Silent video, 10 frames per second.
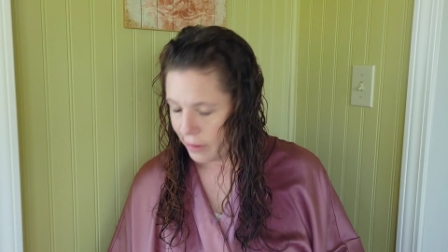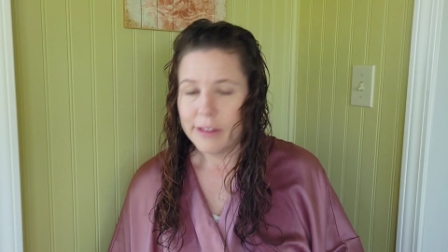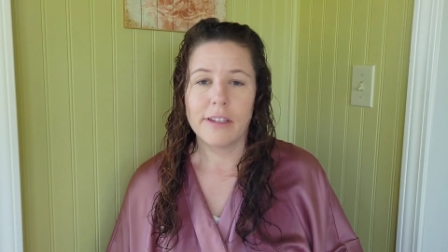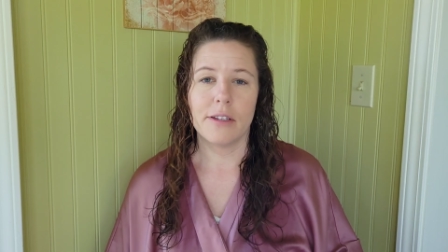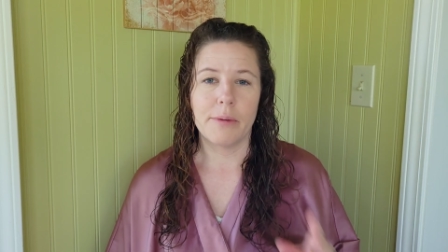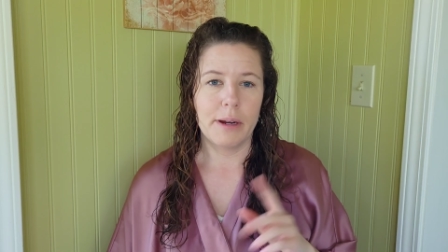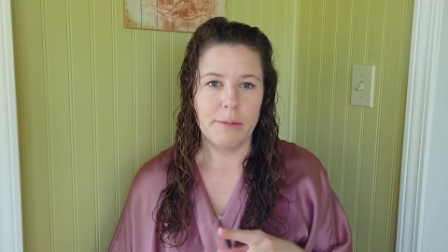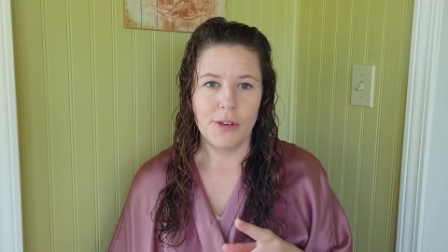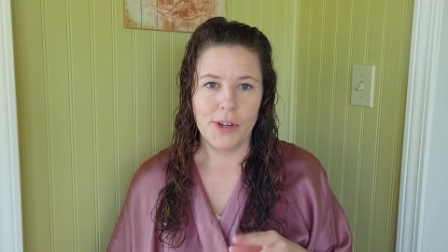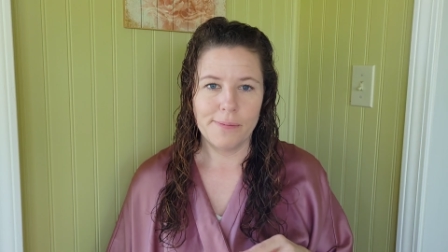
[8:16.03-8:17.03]
this is what I'm
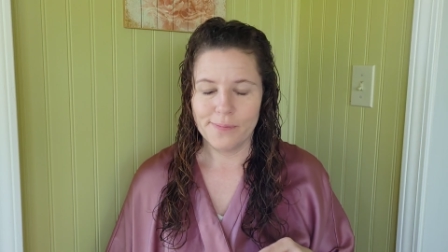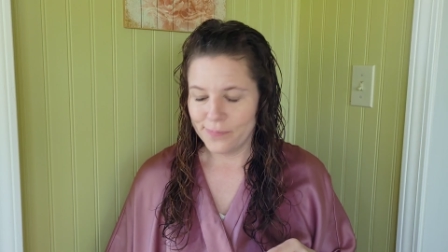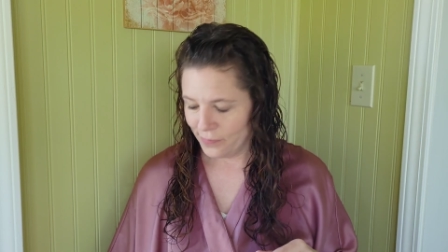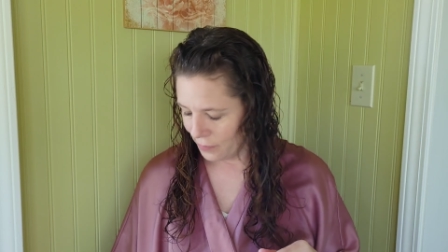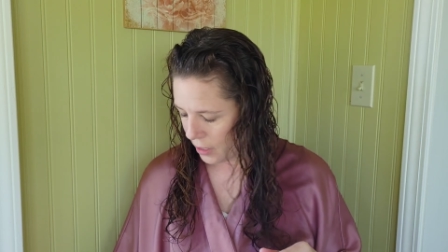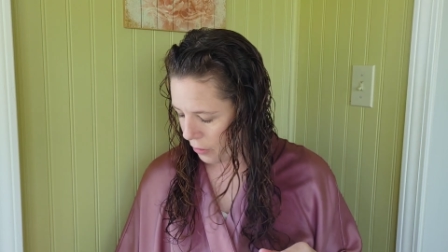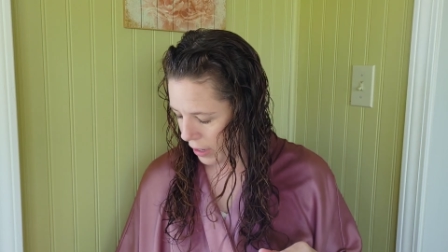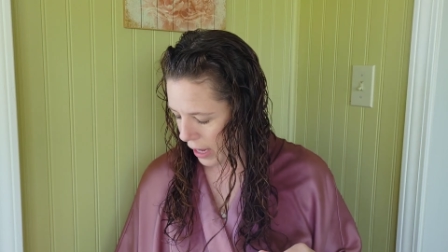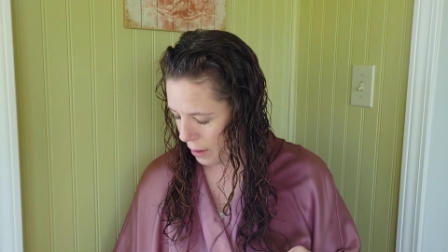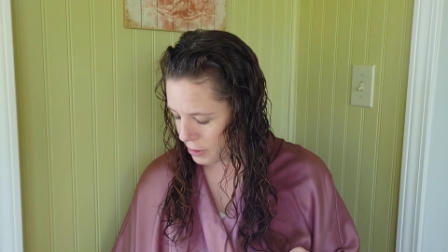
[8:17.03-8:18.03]
doing.
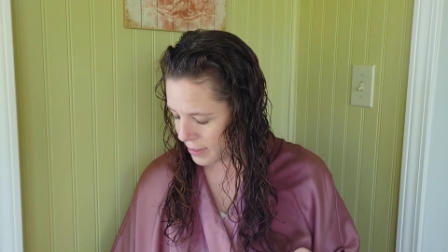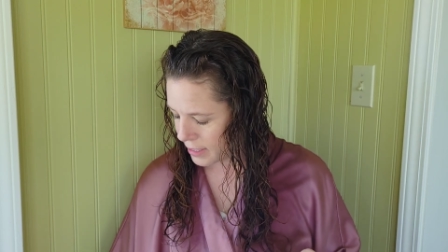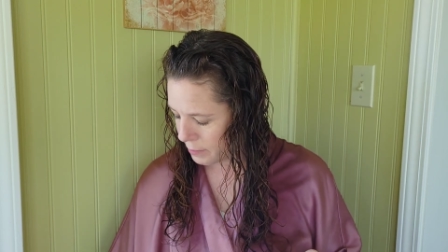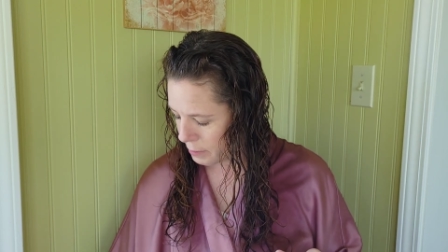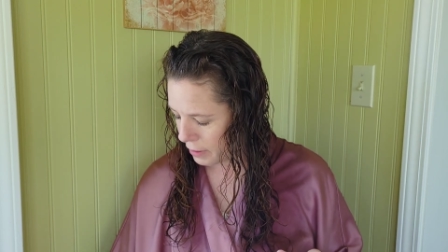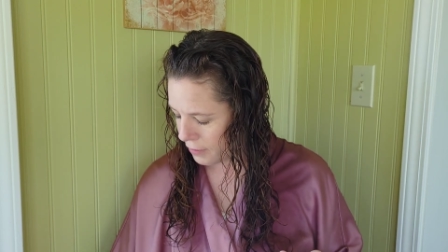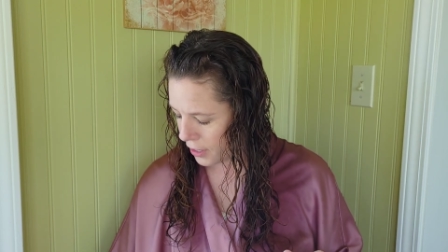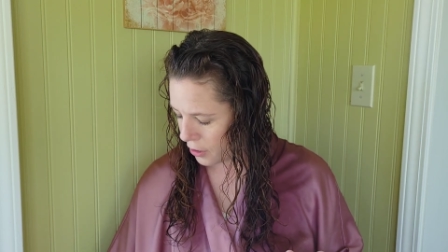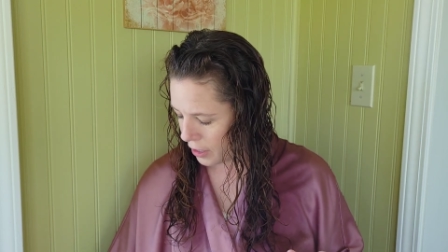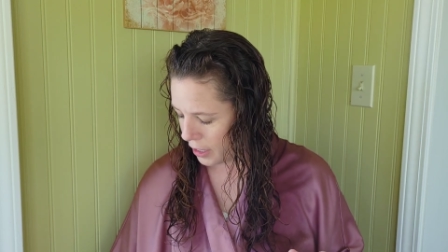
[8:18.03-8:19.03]
Okay, I'm just dipping my
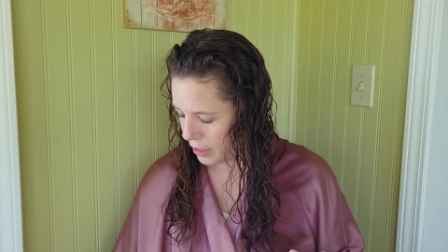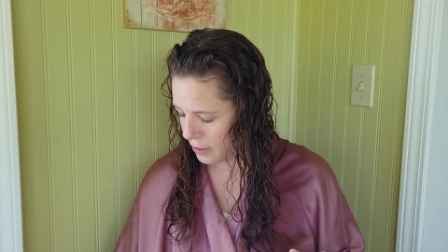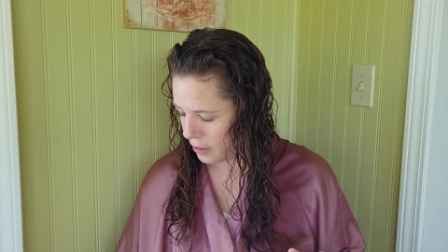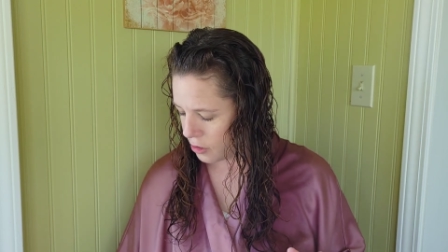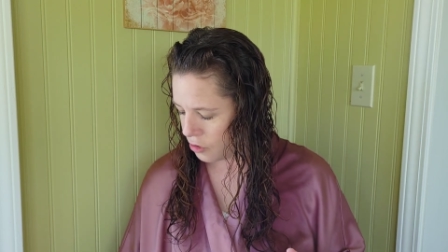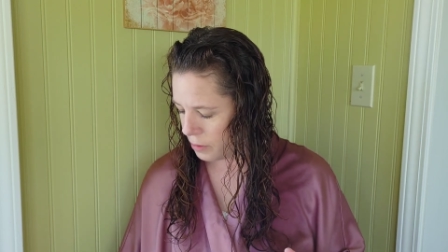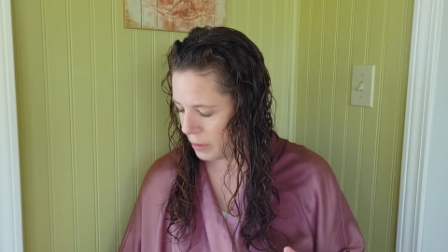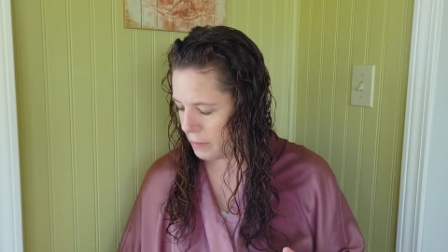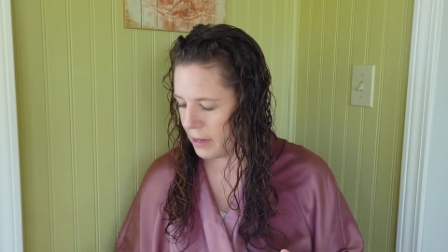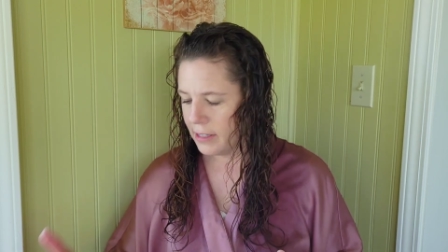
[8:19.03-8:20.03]
finger in this
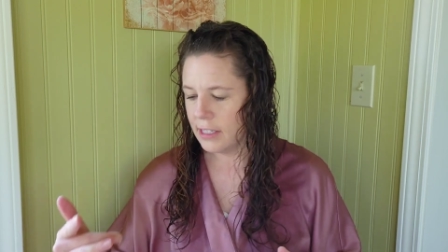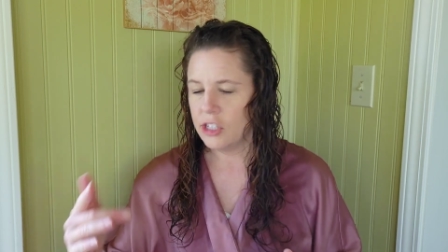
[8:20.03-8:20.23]
extremely messy